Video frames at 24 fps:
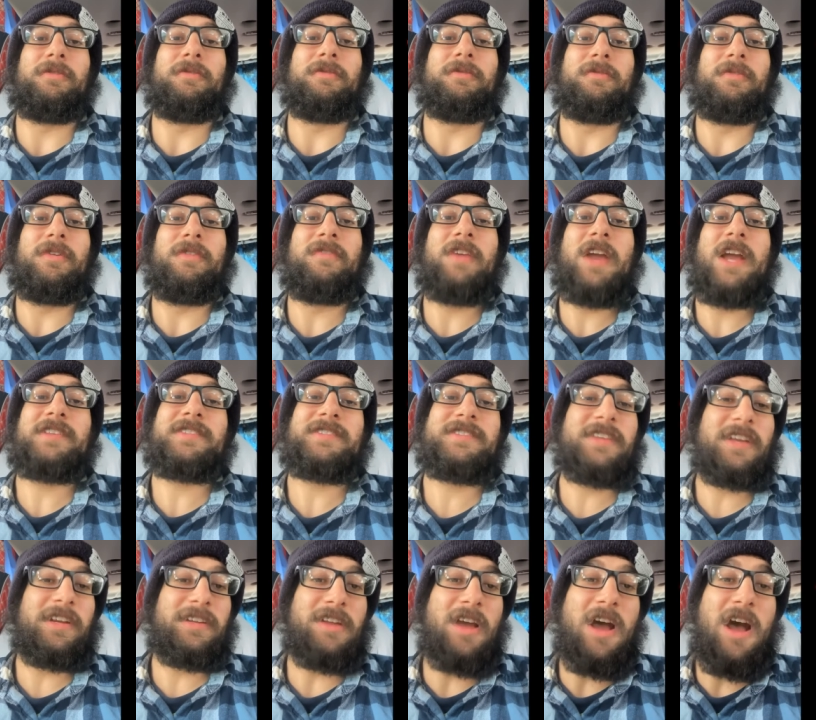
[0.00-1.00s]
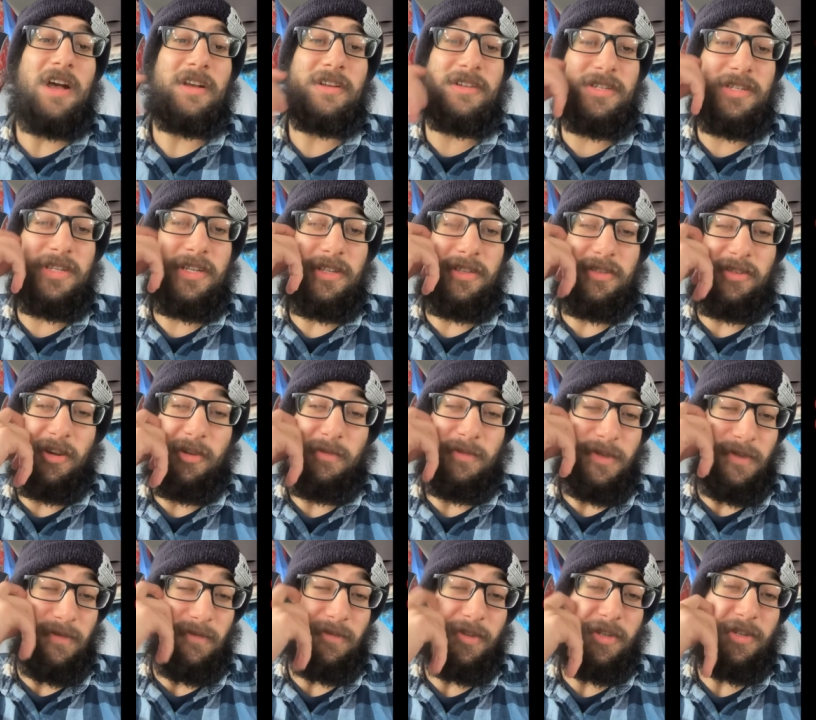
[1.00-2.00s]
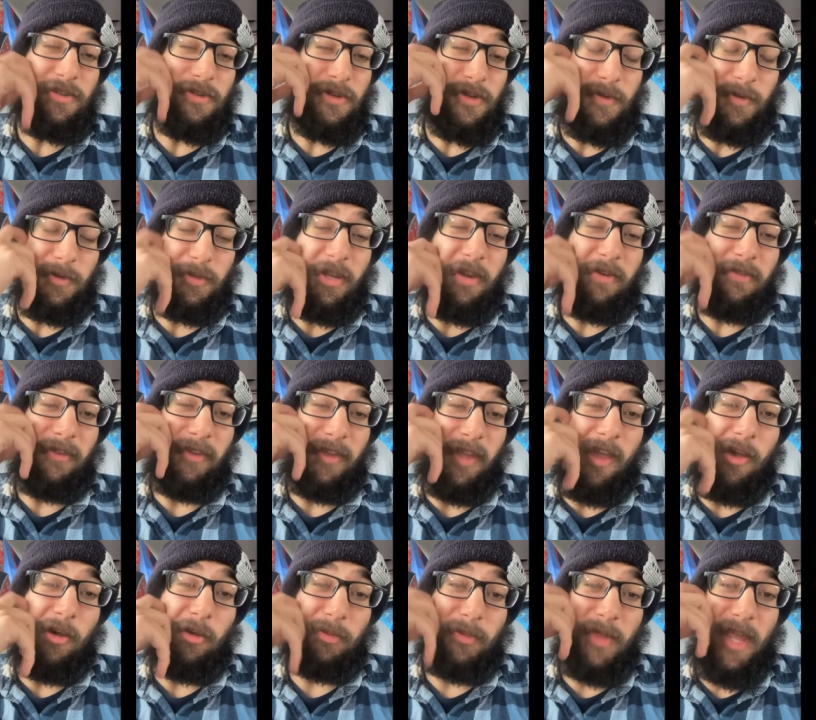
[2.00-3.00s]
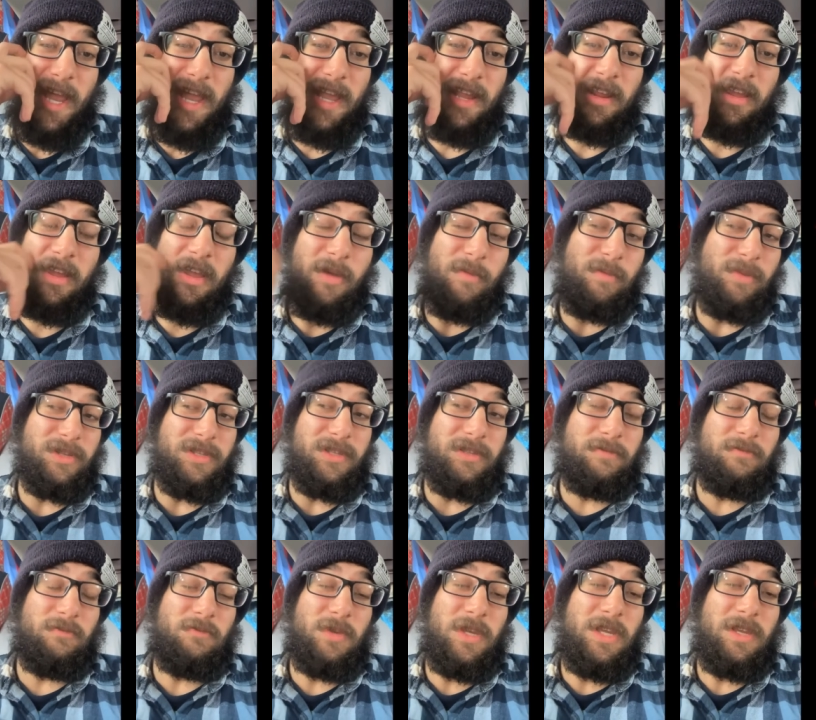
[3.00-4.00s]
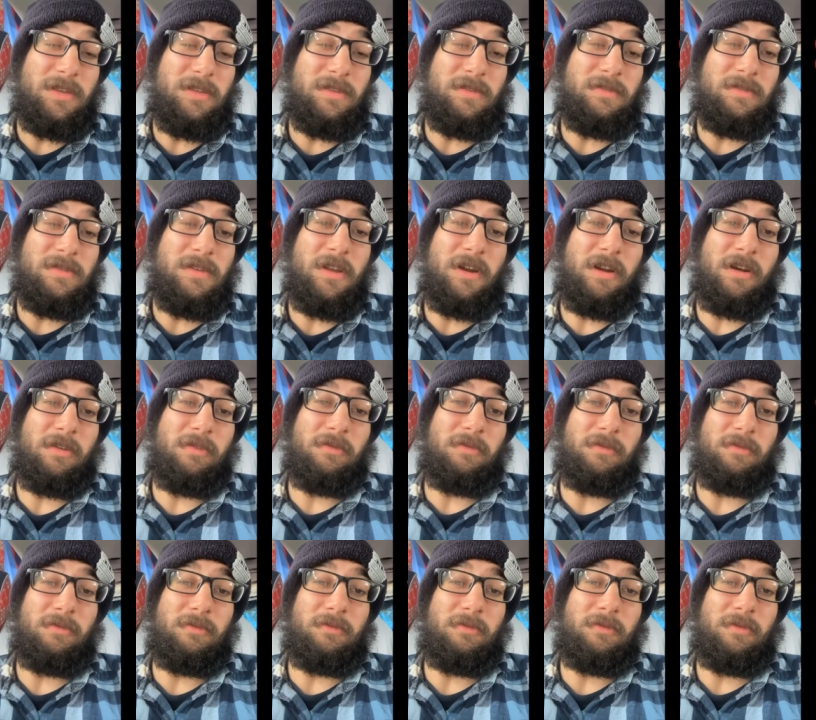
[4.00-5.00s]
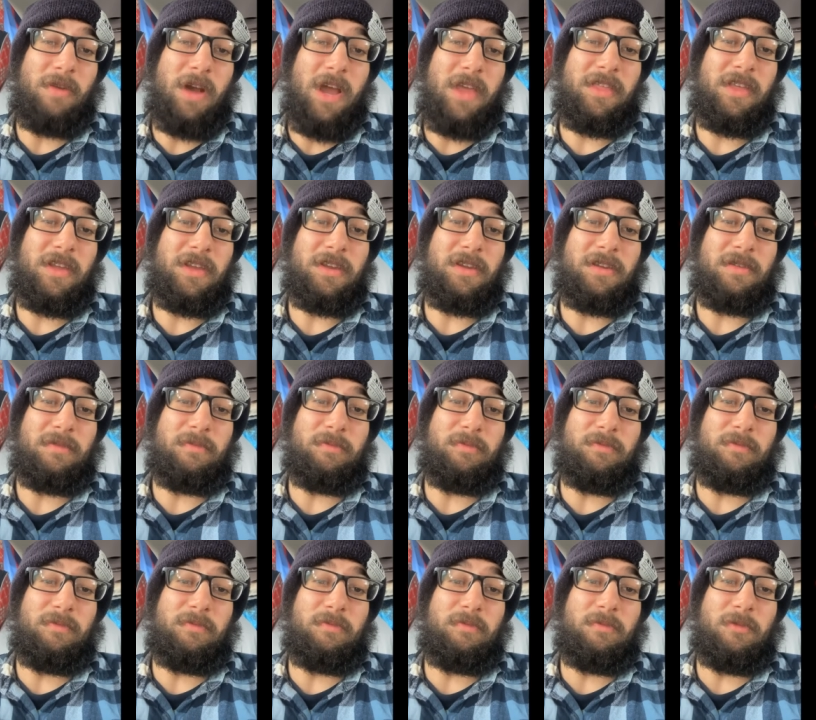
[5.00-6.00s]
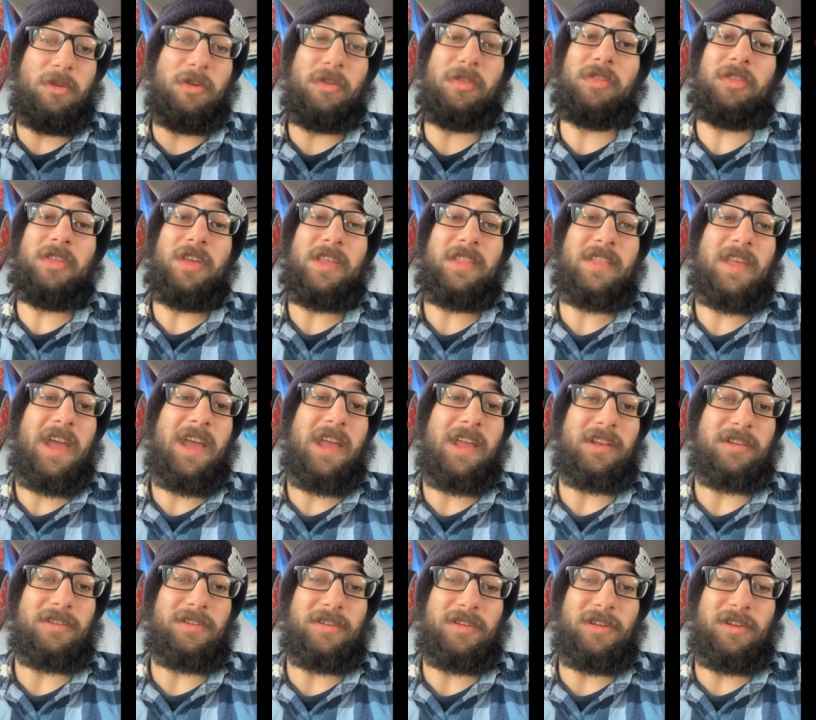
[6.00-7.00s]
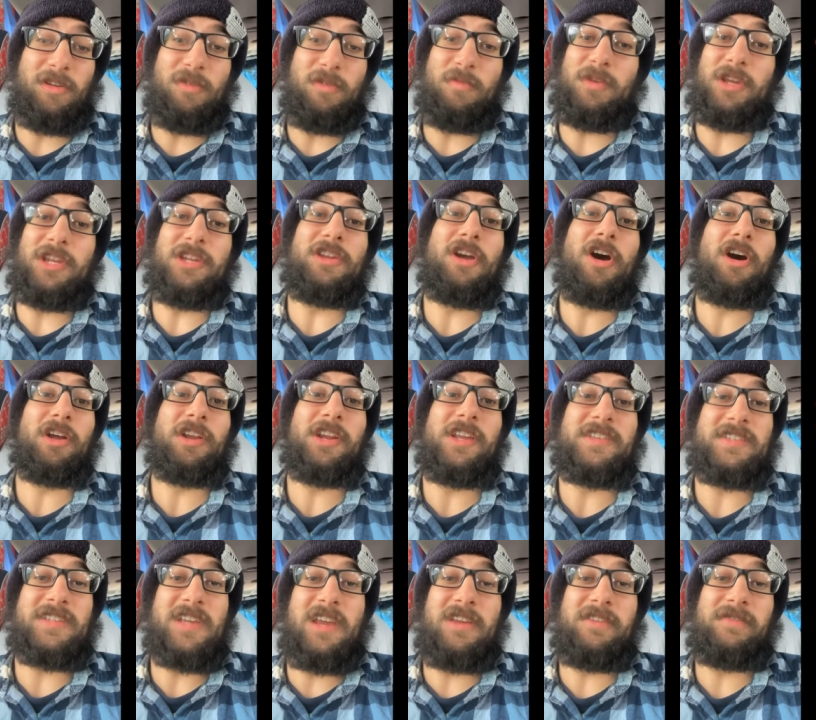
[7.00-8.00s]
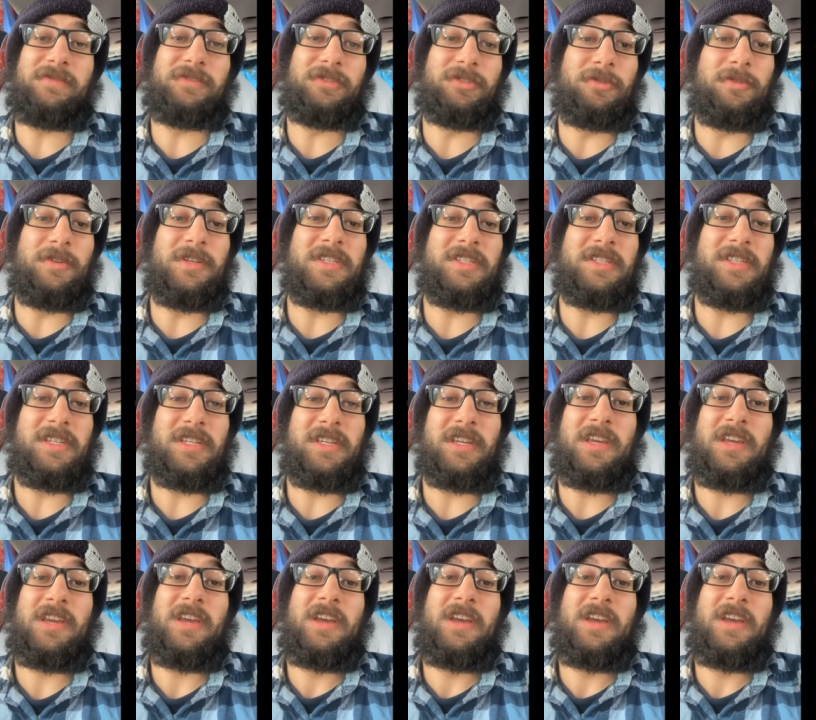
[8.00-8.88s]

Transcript: Advanced technology in terms of research will definitely help that. But, I think a good thing that can be done is influencing